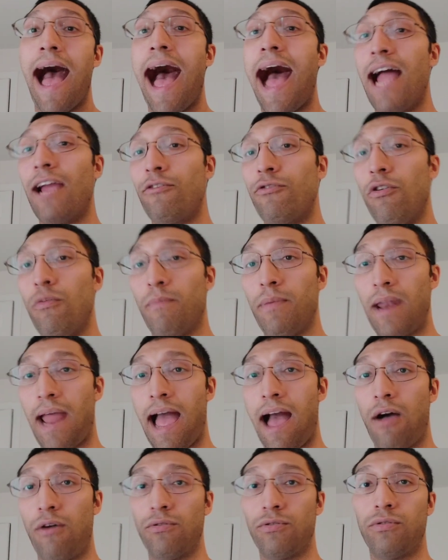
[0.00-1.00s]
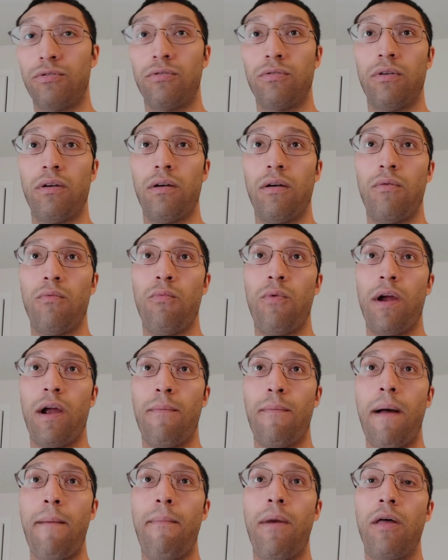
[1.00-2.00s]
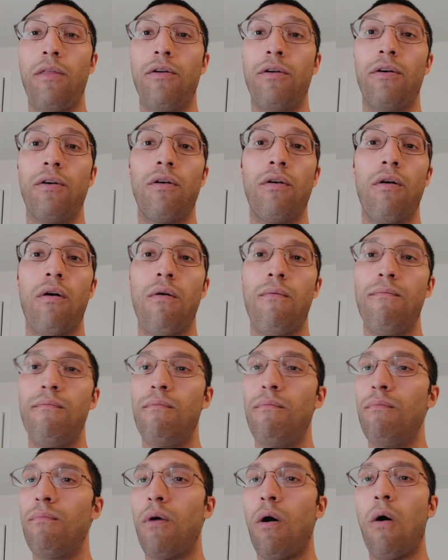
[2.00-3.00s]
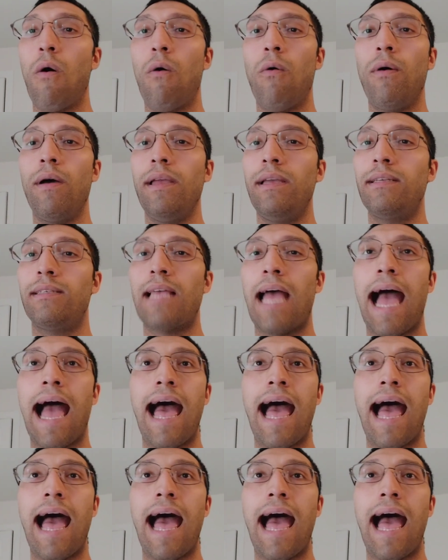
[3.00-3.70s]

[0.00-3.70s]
I grew up in a house where my mother always